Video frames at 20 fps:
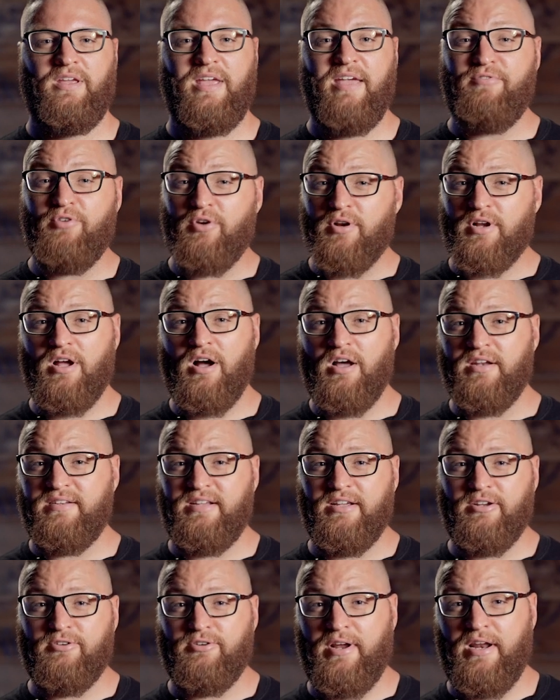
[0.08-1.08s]
If you're a
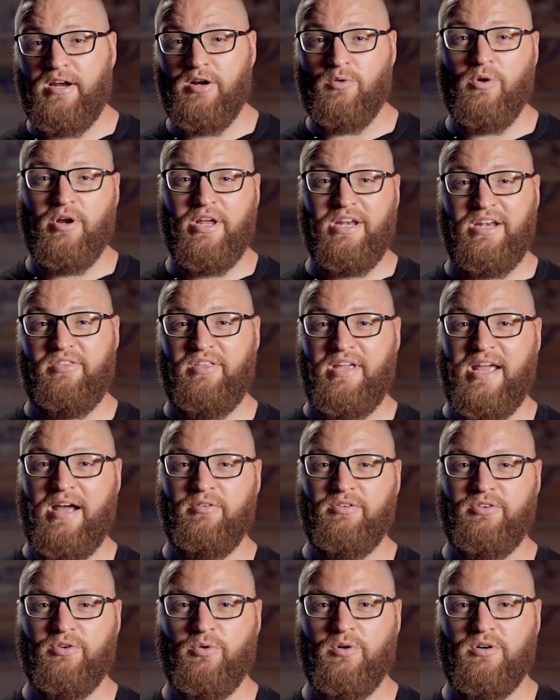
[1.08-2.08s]
content creator working in the
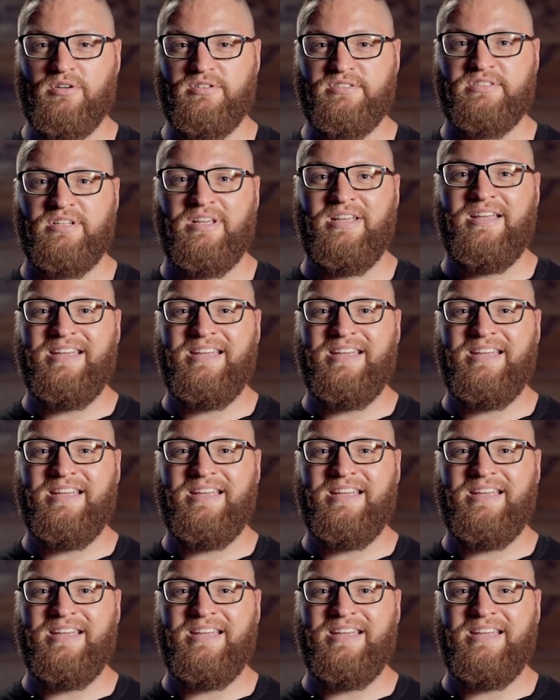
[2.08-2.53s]
outdoors,